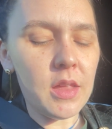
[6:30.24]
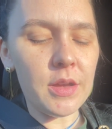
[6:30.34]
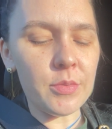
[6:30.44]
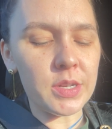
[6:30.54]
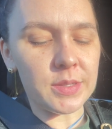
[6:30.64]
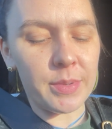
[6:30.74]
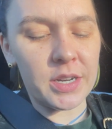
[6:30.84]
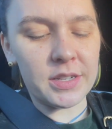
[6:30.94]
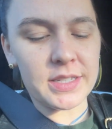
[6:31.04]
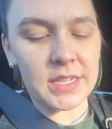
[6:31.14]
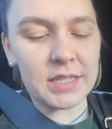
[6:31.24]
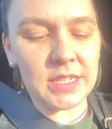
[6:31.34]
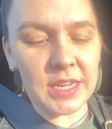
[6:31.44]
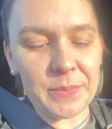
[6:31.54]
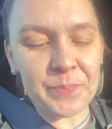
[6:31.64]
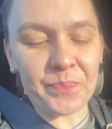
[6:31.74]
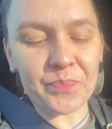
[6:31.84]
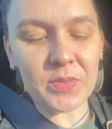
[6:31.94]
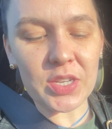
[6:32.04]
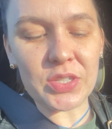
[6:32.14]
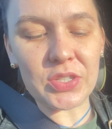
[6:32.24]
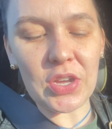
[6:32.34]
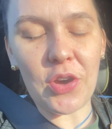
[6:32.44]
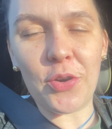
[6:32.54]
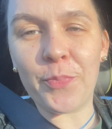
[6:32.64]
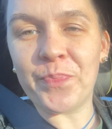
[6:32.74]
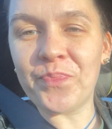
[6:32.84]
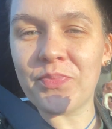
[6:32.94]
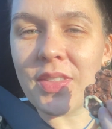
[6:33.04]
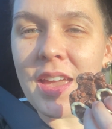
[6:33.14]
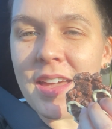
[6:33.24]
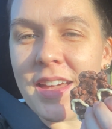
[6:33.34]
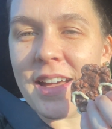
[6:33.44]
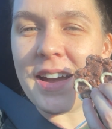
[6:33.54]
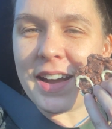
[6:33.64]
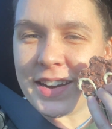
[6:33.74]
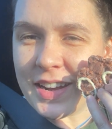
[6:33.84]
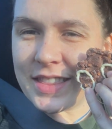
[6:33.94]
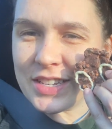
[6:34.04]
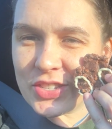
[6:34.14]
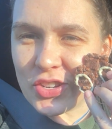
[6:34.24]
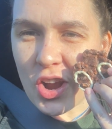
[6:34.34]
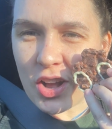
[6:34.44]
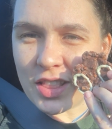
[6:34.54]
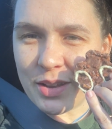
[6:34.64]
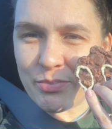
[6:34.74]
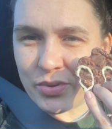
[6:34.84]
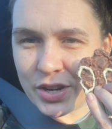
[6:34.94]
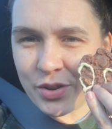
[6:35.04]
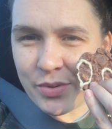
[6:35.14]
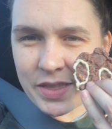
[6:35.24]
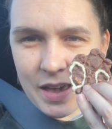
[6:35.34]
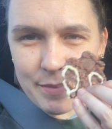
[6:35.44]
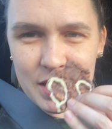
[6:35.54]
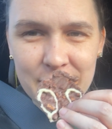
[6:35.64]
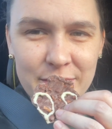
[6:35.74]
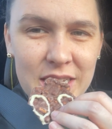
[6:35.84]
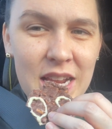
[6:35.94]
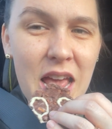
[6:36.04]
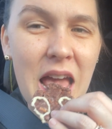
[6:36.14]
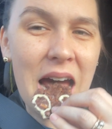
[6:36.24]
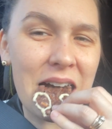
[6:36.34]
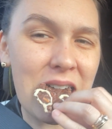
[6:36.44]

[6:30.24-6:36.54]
It was a bare necessity. So I got this chocolate brittle with M&Ms in it.